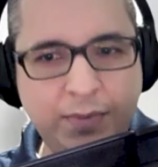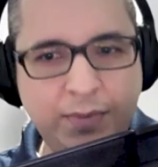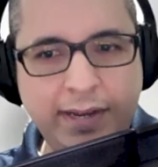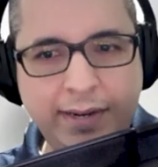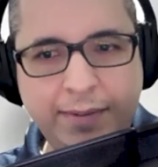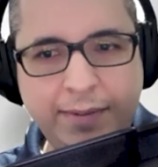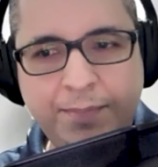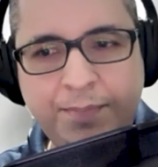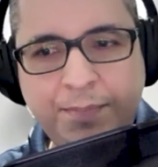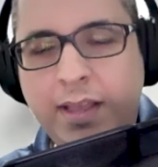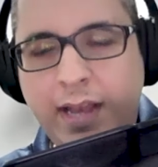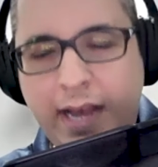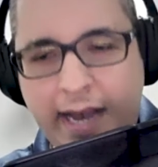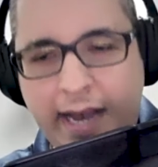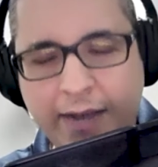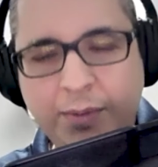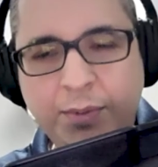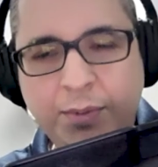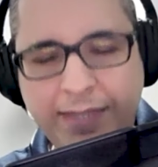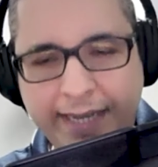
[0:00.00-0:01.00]
when
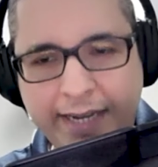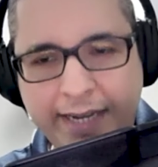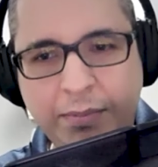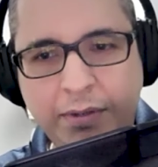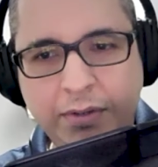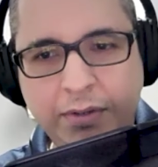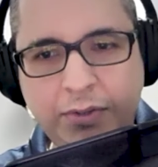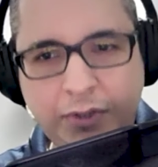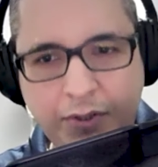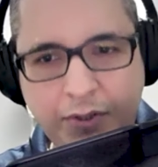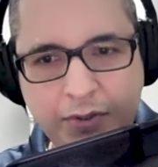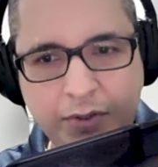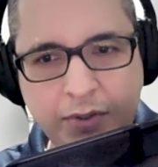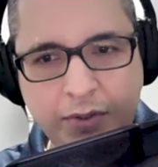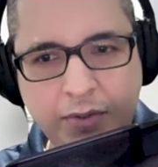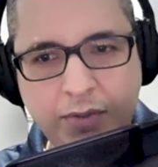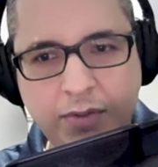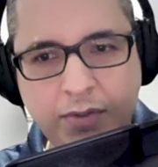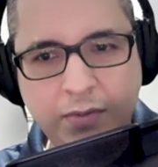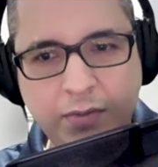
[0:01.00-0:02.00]
I was able
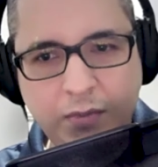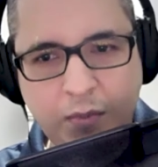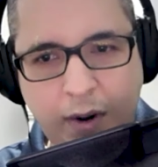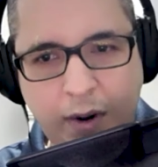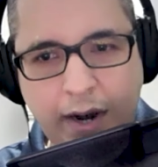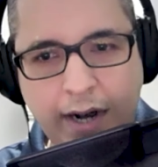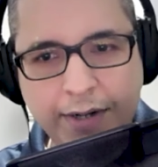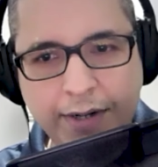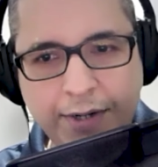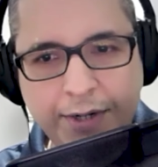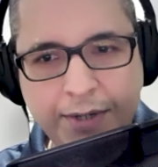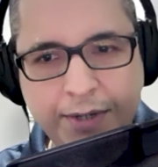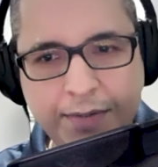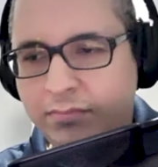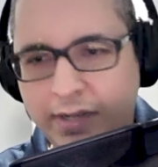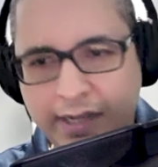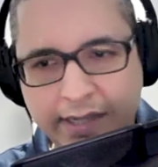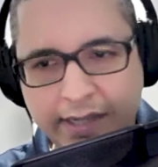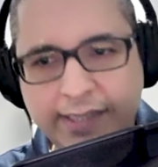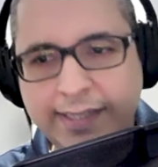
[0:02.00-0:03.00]
to watch
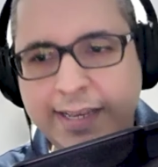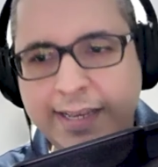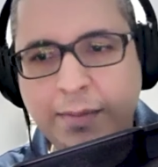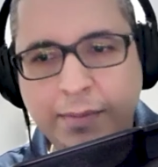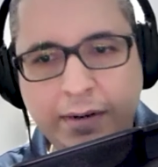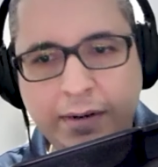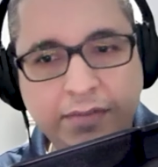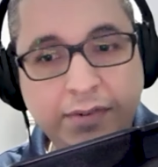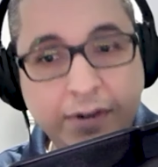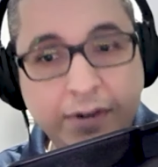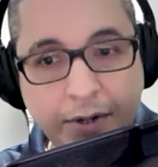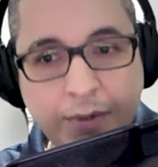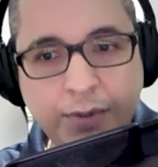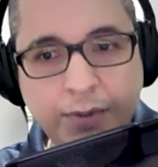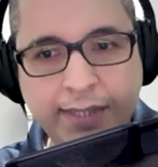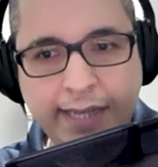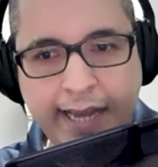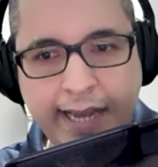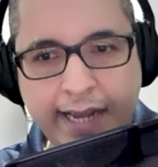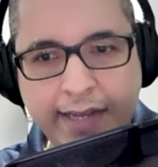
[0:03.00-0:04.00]
a segment of a
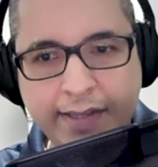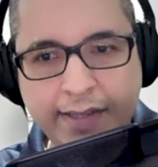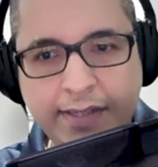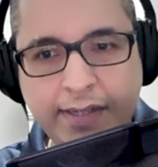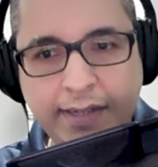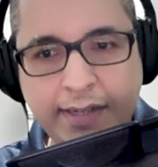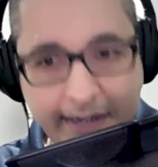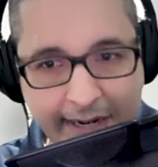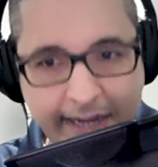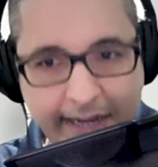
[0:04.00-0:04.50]
newscast in